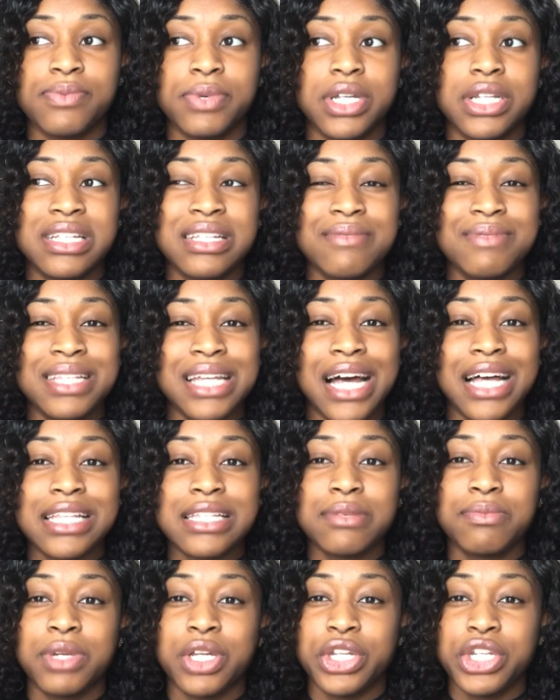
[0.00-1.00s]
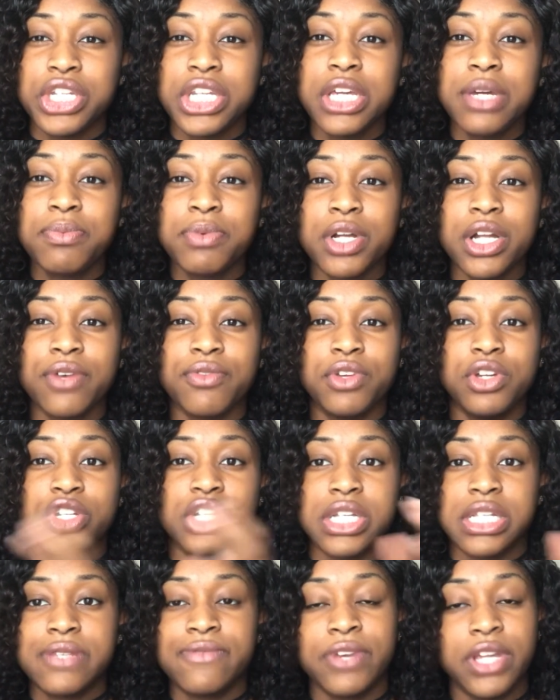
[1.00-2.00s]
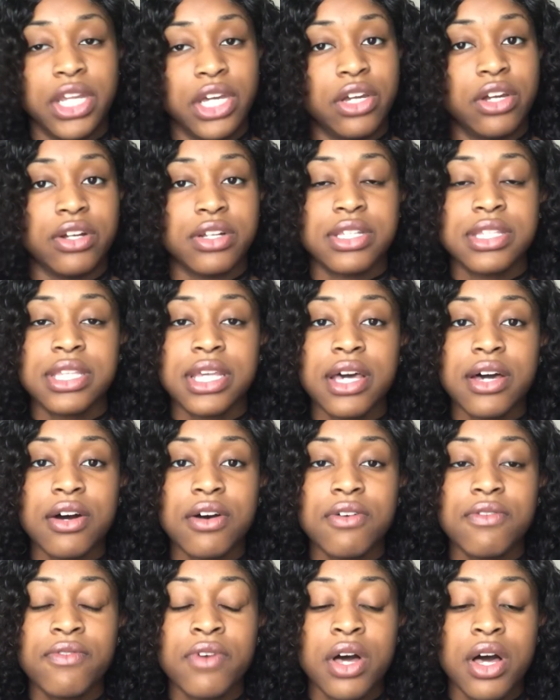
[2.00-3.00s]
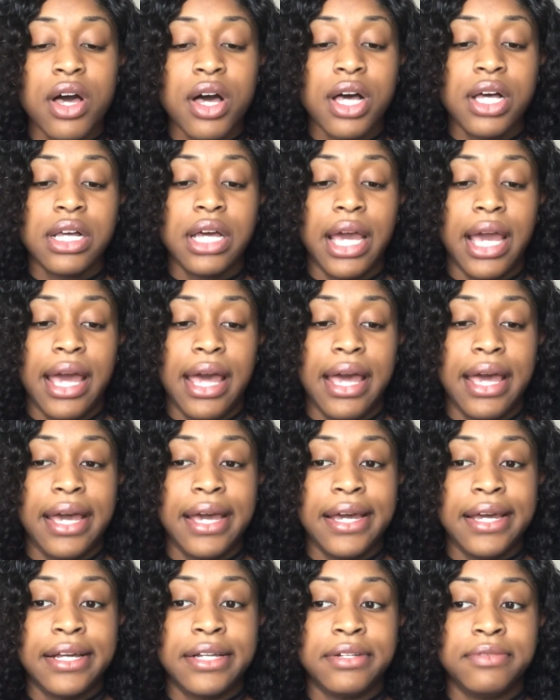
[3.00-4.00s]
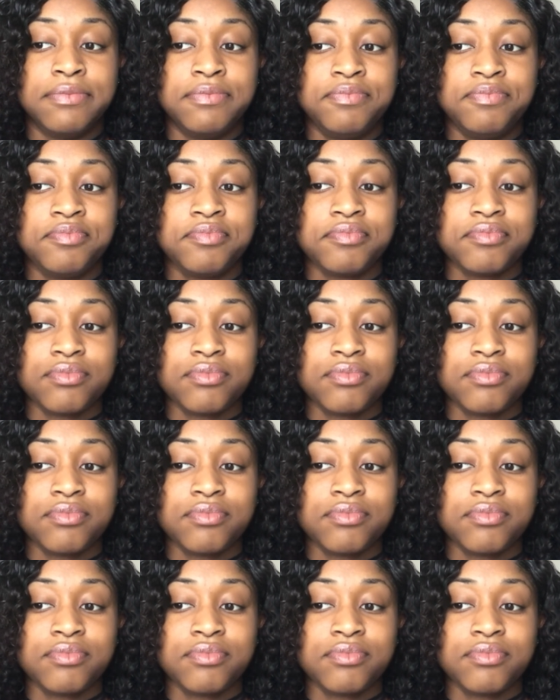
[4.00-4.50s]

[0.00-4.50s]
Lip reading: which sometimes will be cheaper if you're just feeding yourself. And